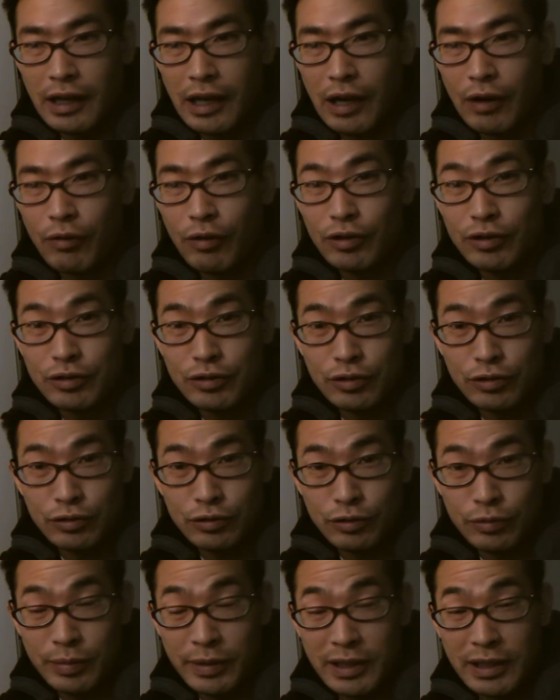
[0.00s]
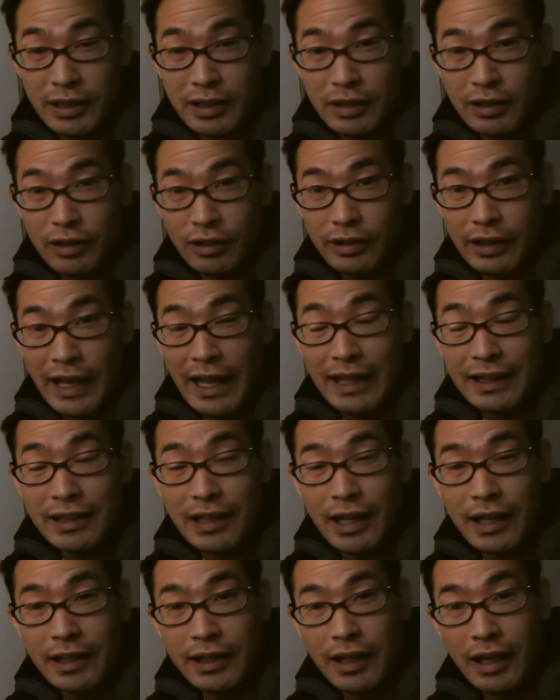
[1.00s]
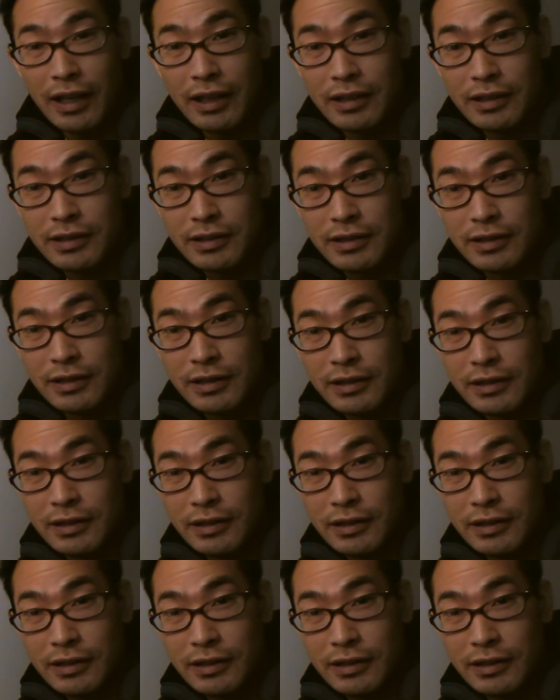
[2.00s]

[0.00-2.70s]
I want you to be an anti-gayist.